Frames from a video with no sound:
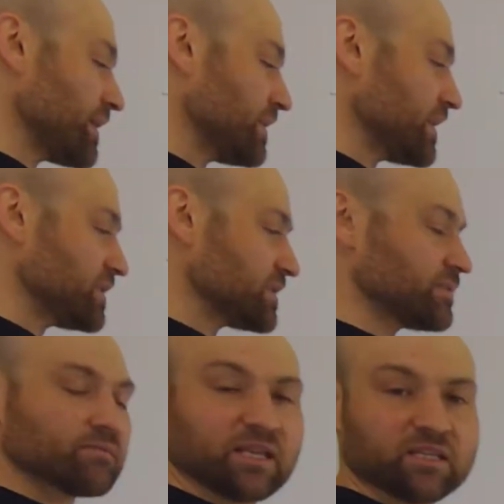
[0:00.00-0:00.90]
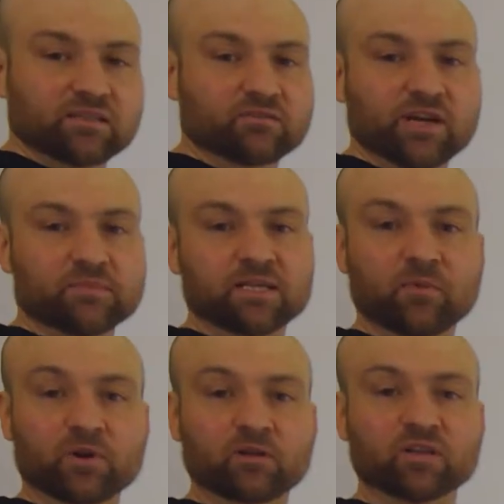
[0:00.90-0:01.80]
and they just straight up
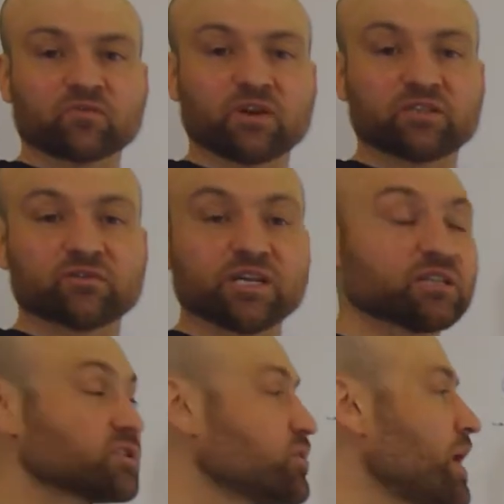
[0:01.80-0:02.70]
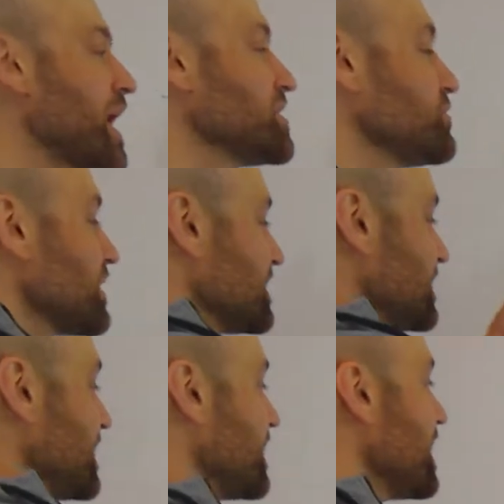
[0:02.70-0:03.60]
said we're closed for registration. So as you can
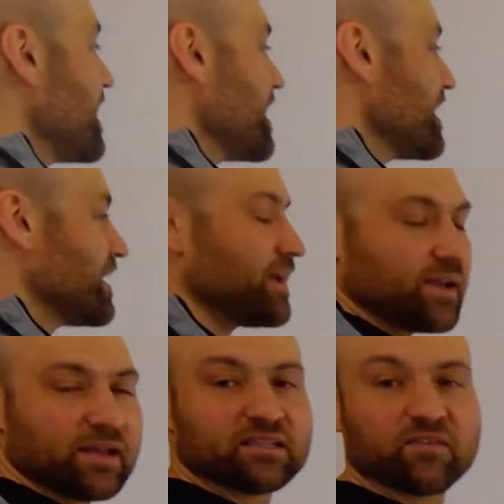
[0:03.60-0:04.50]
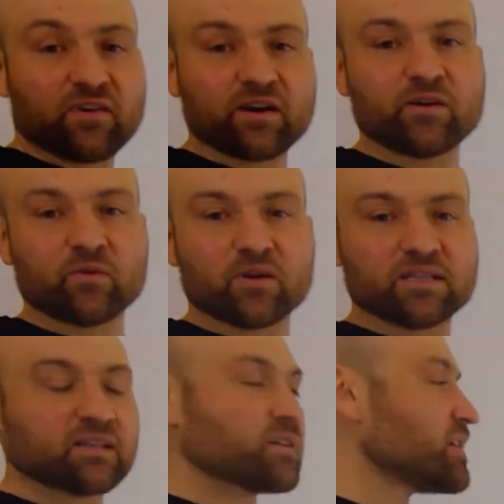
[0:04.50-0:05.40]
see, it's
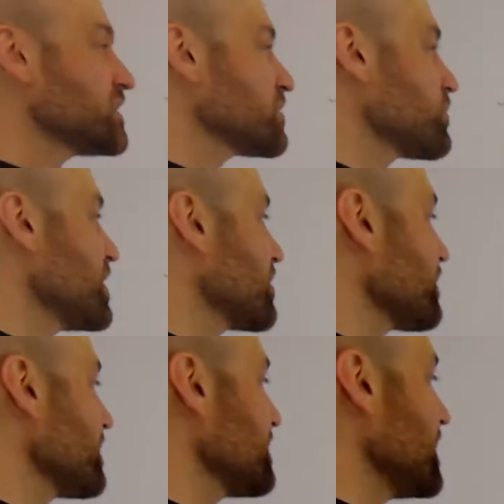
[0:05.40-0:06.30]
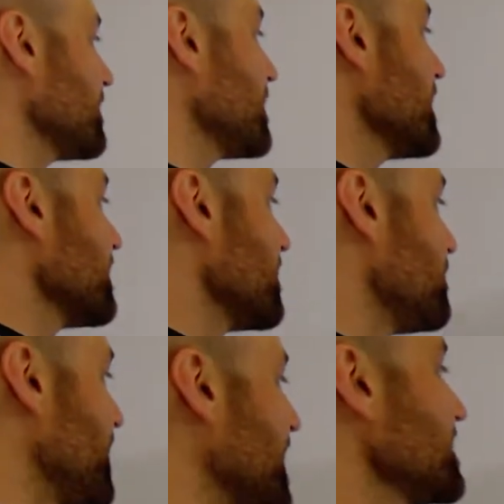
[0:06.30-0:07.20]
a recurring theme. The
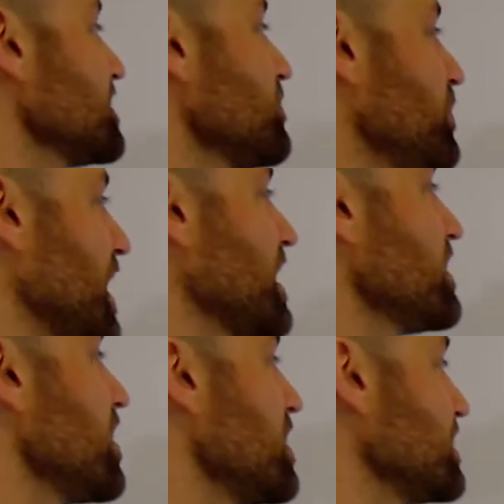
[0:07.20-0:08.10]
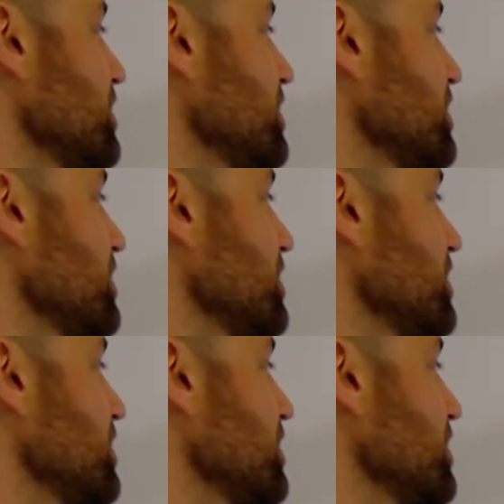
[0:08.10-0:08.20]
best bet is